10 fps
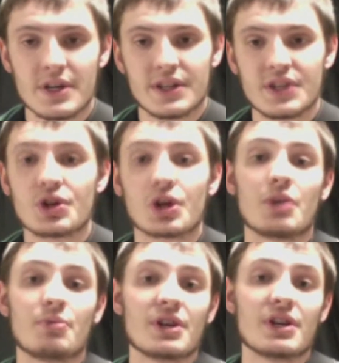These are going to
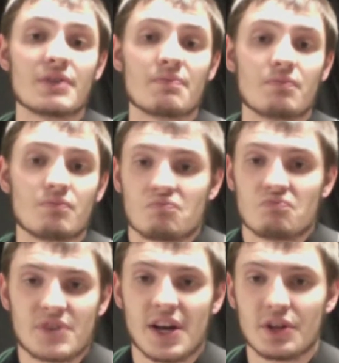be
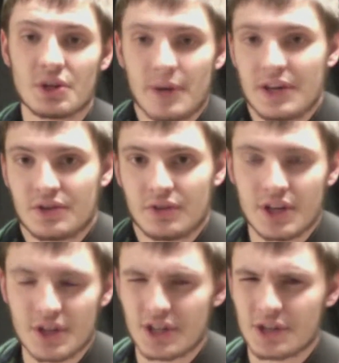telling you
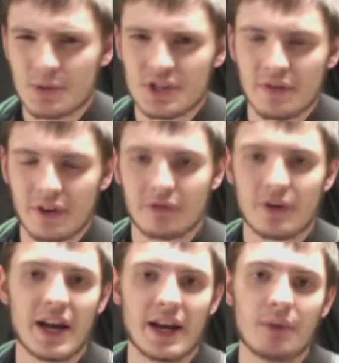basically a specific
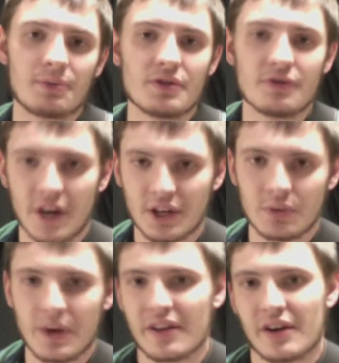fret, help you find your
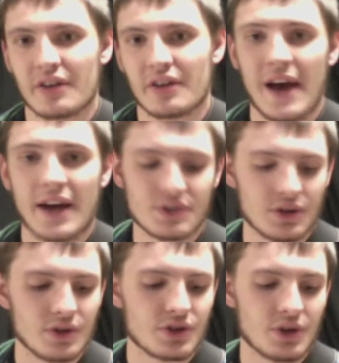way there
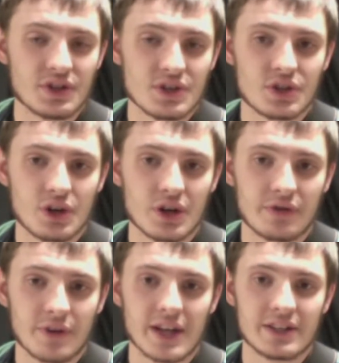faster. So this is 3rd
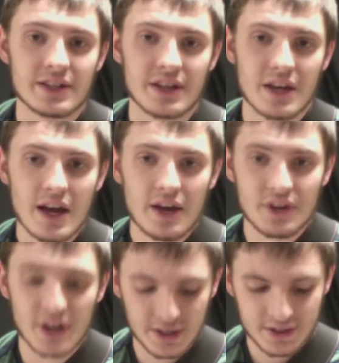fret.
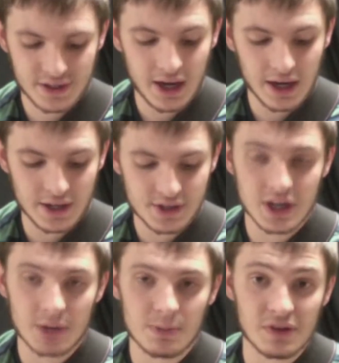The next dot is
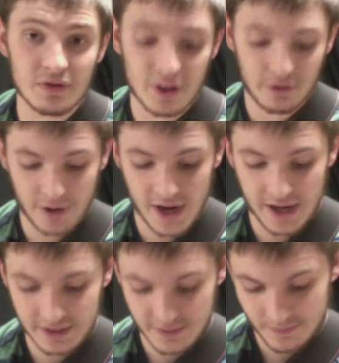going to be 5th
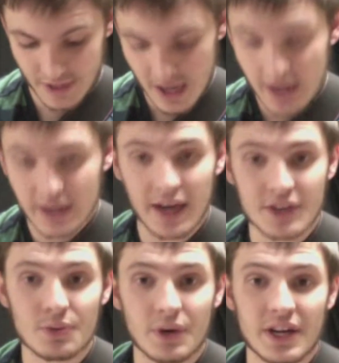fret.
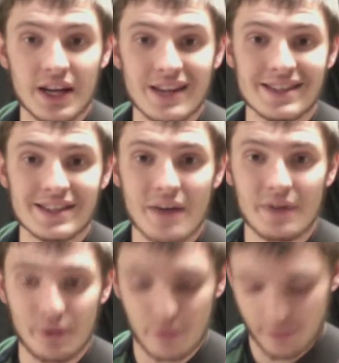Next one is
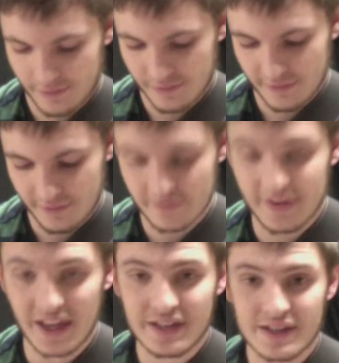7th.
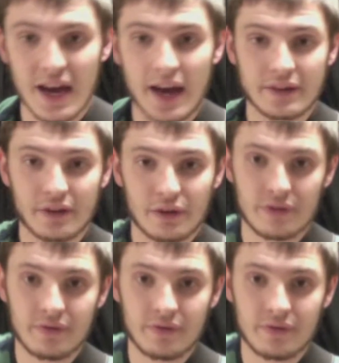Then is 9th.